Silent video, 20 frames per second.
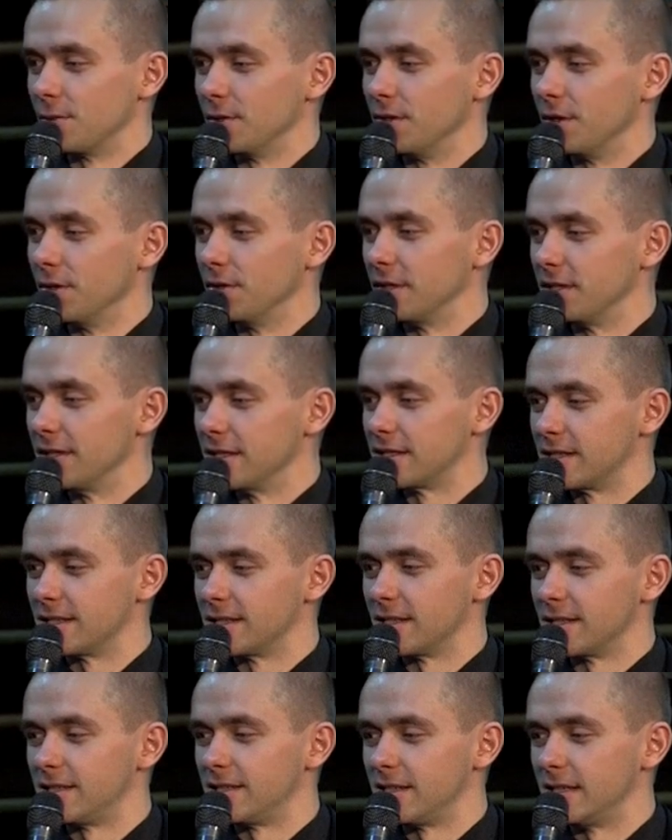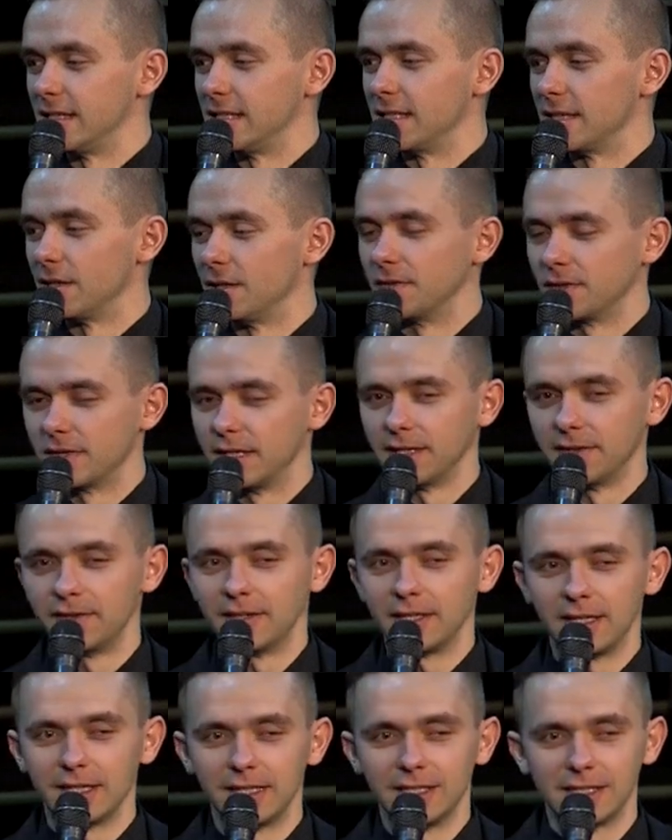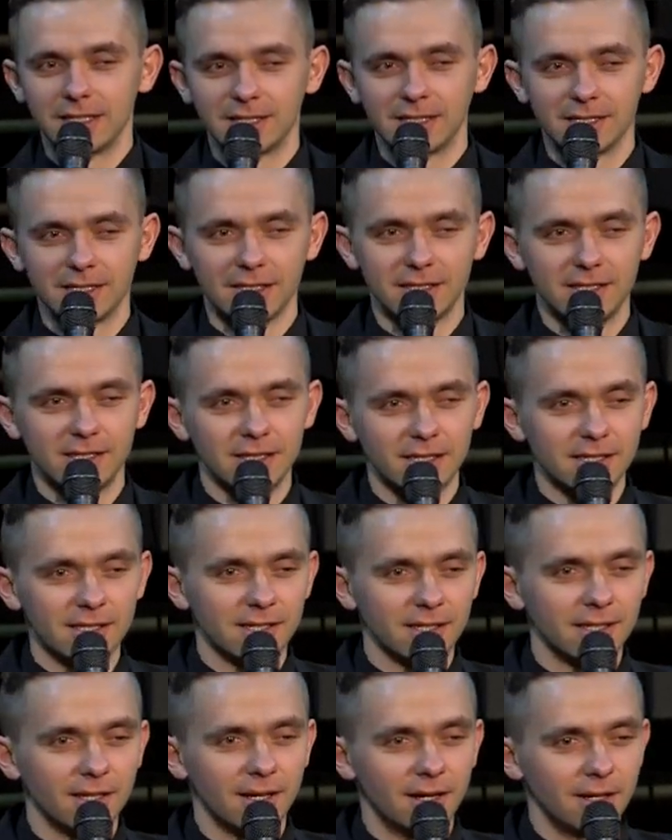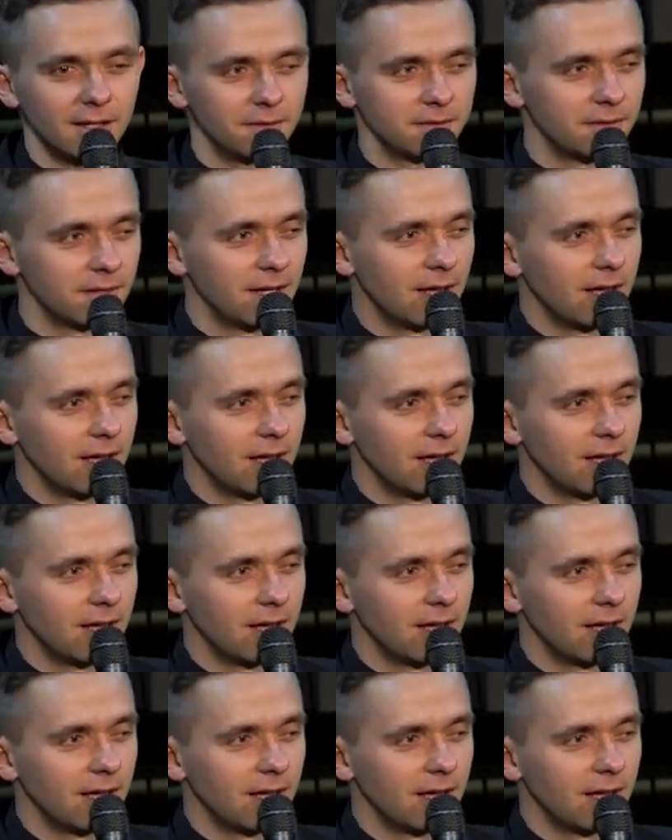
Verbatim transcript: We know that this is a season of giving and this is a season of